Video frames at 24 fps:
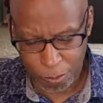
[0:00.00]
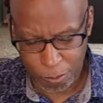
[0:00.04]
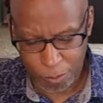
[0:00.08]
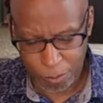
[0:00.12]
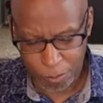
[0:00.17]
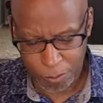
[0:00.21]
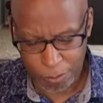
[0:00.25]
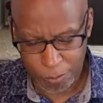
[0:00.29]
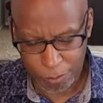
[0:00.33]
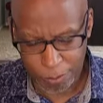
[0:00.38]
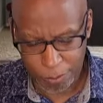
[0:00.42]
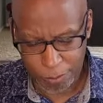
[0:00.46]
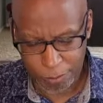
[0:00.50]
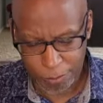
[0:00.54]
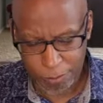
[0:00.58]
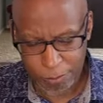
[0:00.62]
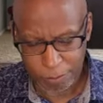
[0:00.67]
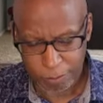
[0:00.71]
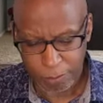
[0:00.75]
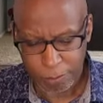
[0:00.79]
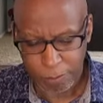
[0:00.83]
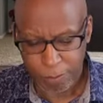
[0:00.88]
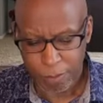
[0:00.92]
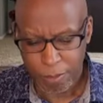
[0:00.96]
works.
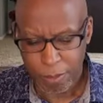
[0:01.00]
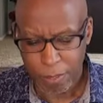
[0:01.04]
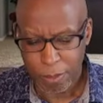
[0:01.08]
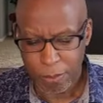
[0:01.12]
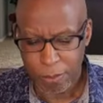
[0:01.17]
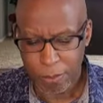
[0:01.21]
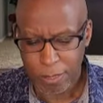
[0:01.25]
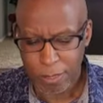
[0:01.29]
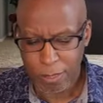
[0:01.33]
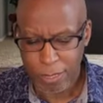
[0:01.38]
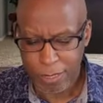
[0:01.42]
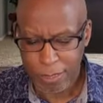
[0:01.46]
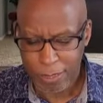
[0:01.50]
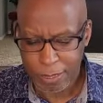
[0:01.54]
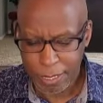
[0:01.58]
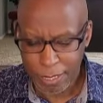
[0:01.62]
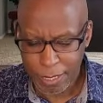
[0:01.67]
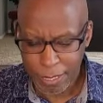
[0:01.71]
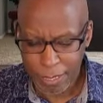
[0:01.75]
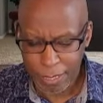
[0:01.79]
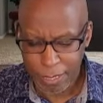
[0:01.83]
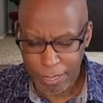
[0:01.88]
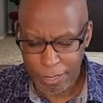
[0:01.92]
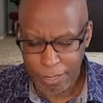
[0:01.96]
Mm-hmm. And what he's
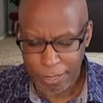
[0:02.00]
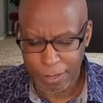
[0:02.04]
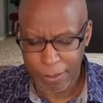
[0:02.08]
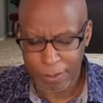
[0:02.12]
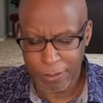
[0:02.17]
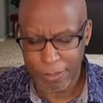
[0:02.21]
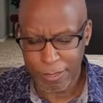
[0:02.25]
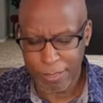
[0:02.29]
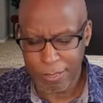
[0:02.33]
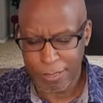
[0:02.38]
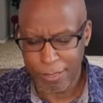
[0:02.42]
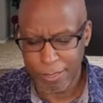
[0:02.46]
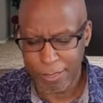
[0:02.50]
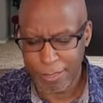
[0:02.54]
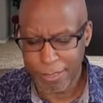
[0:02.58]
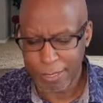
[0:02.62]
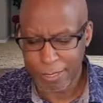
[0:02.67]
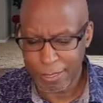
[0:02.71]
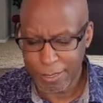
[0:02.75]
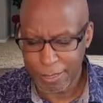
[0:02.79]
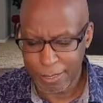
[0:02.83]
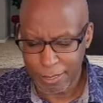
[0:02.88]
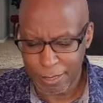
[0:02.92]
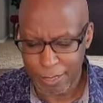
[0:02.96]
saying here is
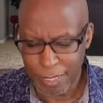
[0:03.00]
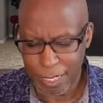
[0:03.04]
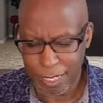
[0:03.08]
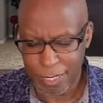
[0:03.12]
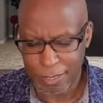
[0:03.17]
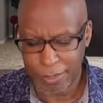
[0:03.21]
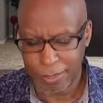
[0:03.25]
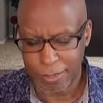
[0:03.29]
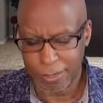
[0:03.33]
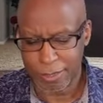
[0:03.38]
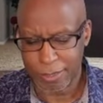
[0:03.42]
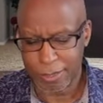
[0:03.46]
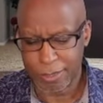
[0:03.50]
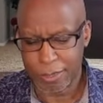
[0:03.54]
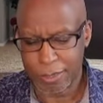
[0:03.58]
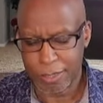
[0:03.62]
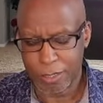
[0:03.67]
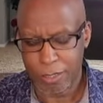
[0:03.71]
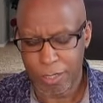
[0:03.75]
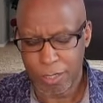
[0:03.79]
it's a challenge.